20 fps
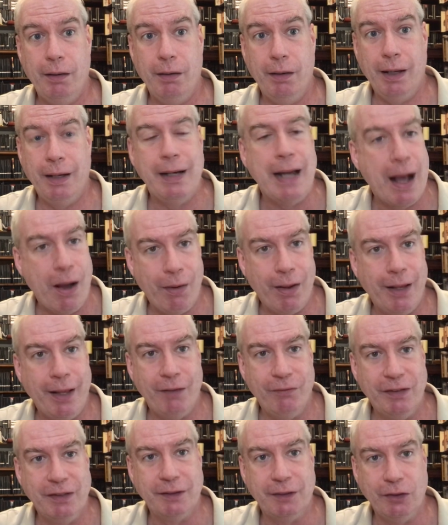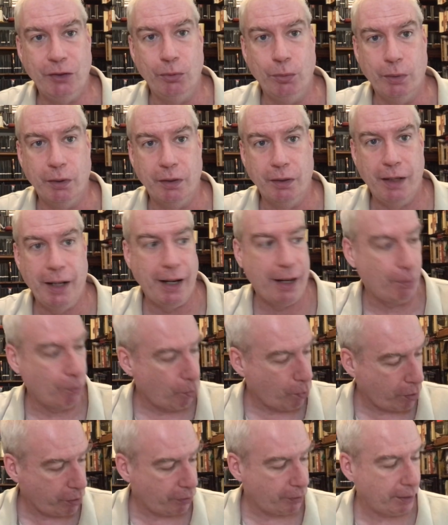and now I'll have this new one. And I'm
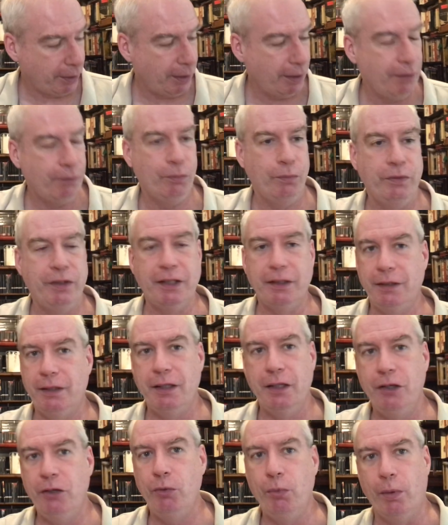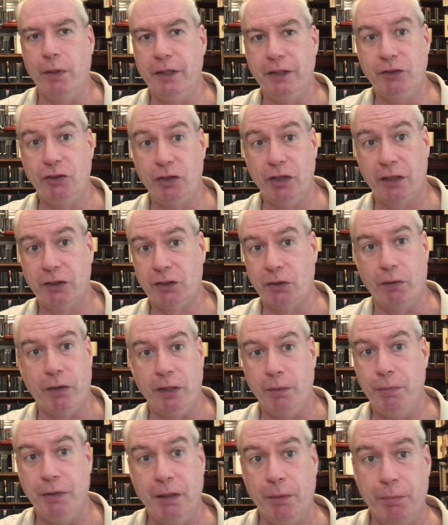wondering, the, the new one is just going
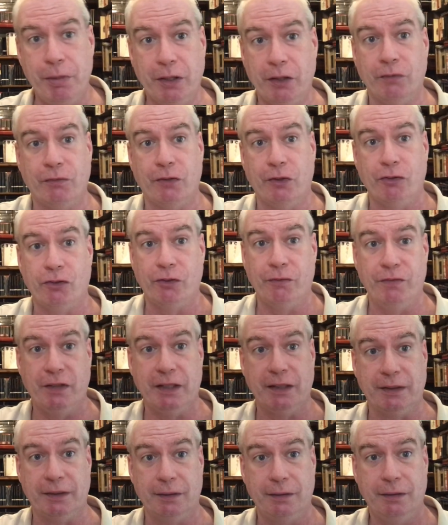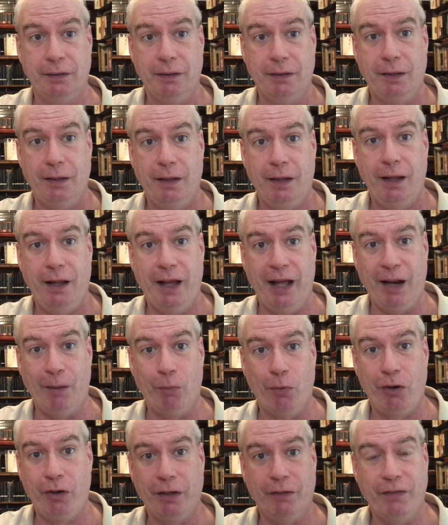to be a bigger version of this. And I'm
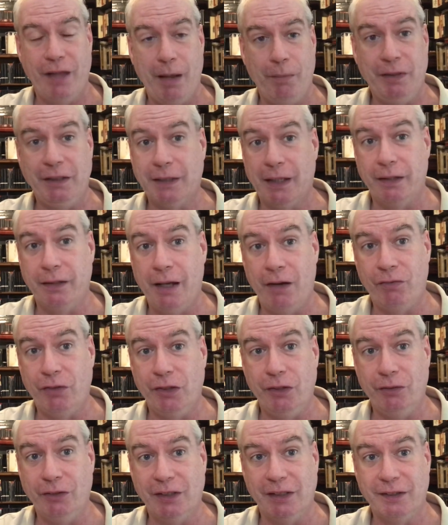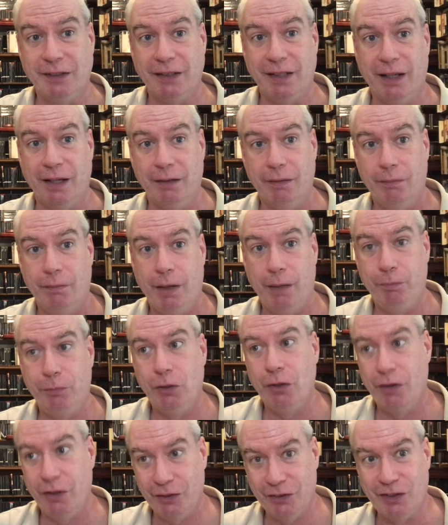wondering if that means I'll never use this again
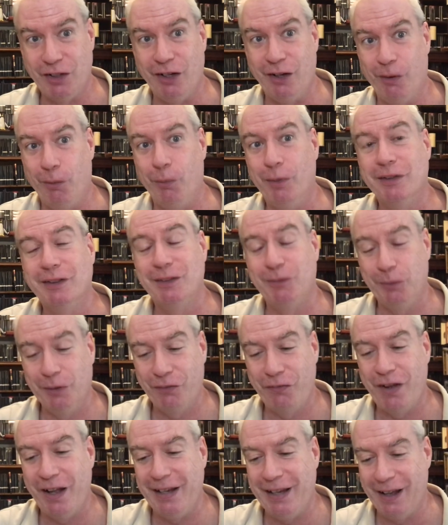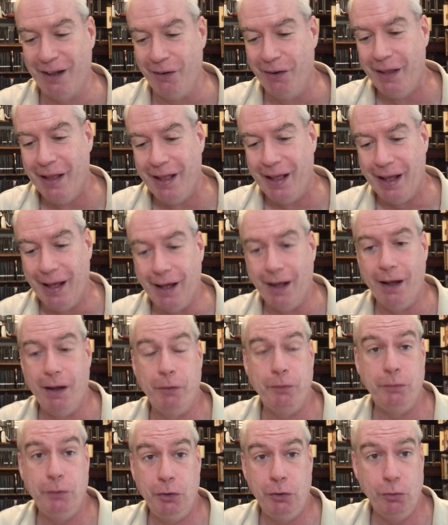curious to know. We'll we'll find out. Uh, uh
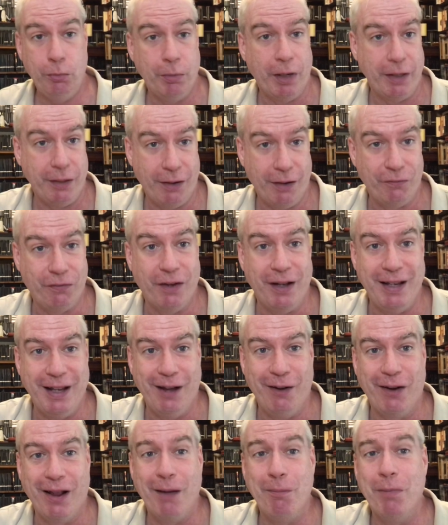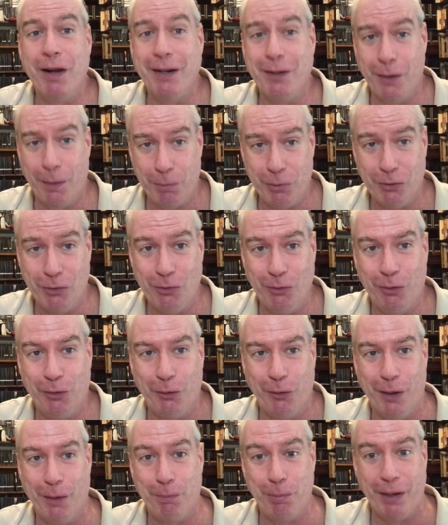you might not find out. I might not put you
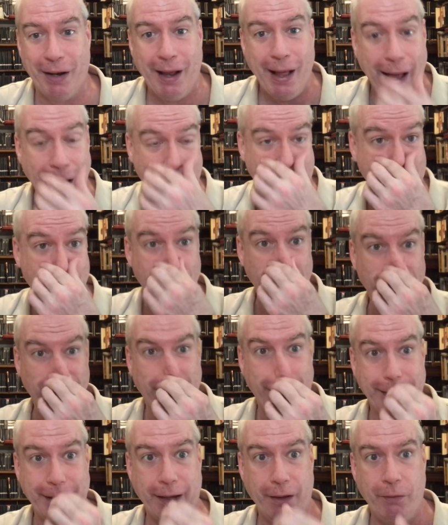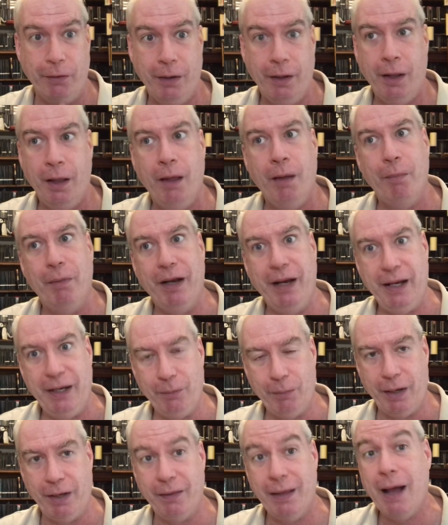through it, but I will find out. But
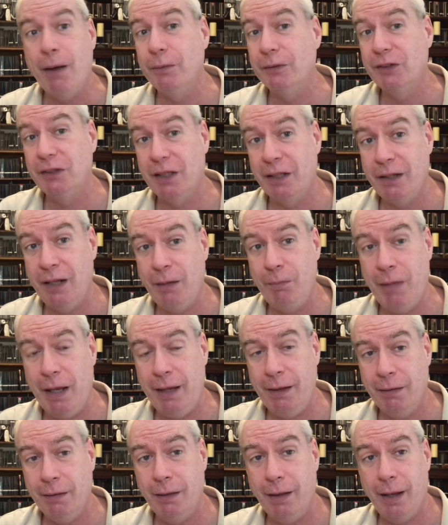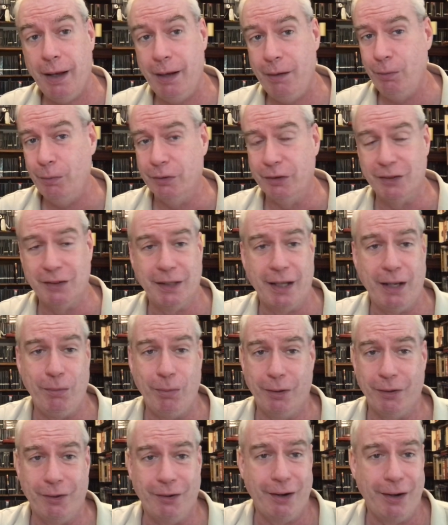anyway, that was Sunday Mail. I will decide
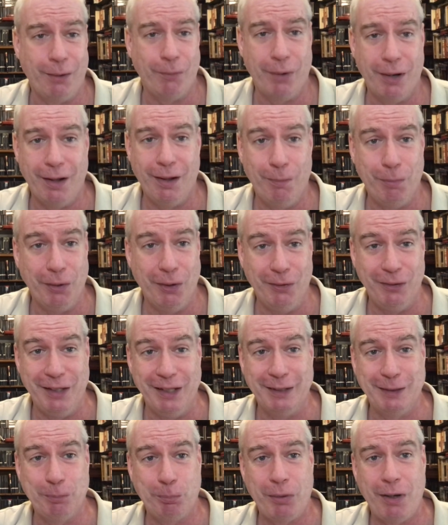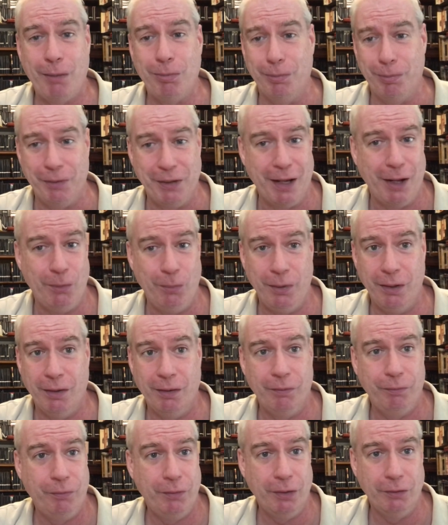whether or not I want to upload this. Probably I
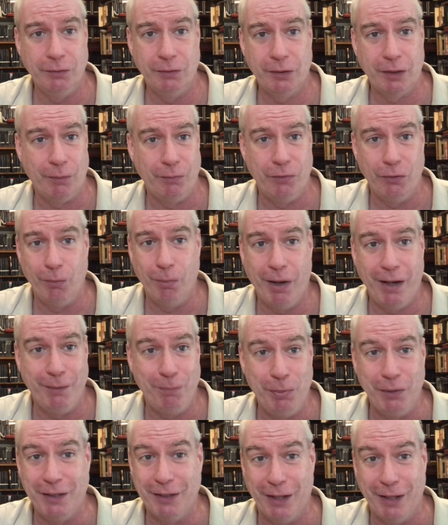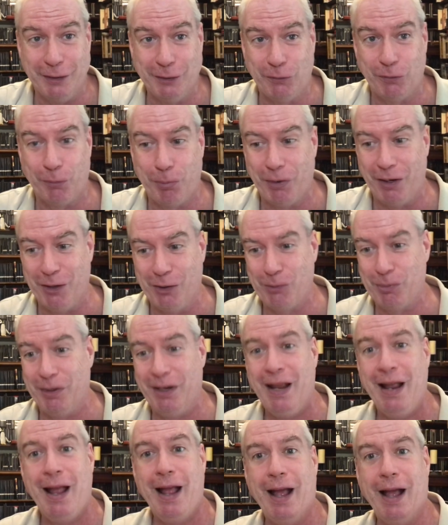will. Though some of you might be gluttons for punishment.
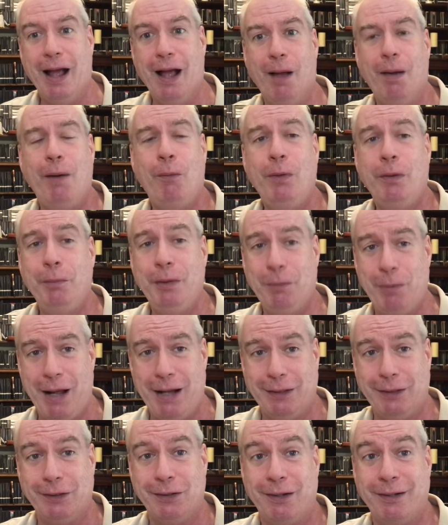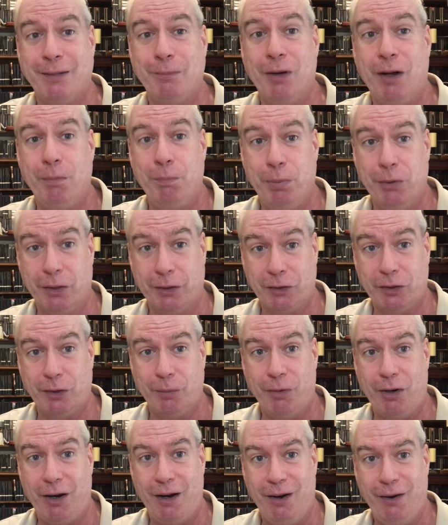Uh, we'll be back to talking about books
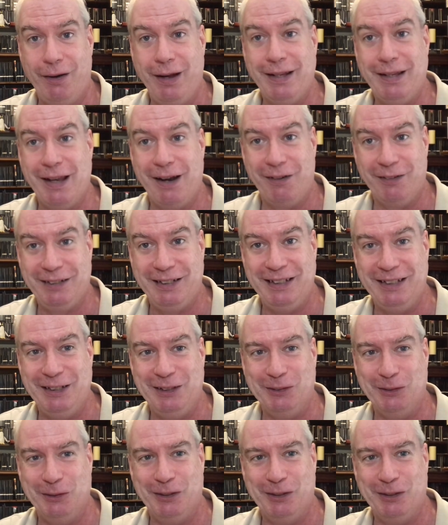tomorrow. I guarantee you.